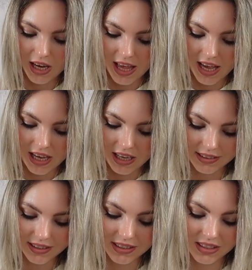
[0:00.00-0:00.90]
and
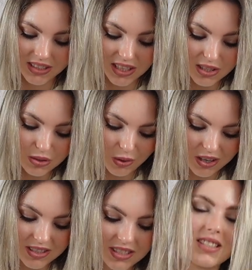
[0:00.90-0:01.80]
this
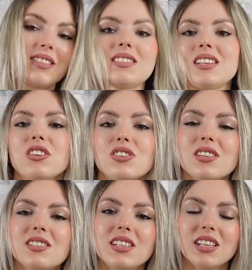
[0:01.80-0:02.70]
was such a
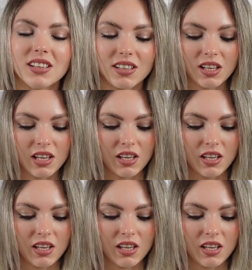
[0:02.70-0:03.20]
steal.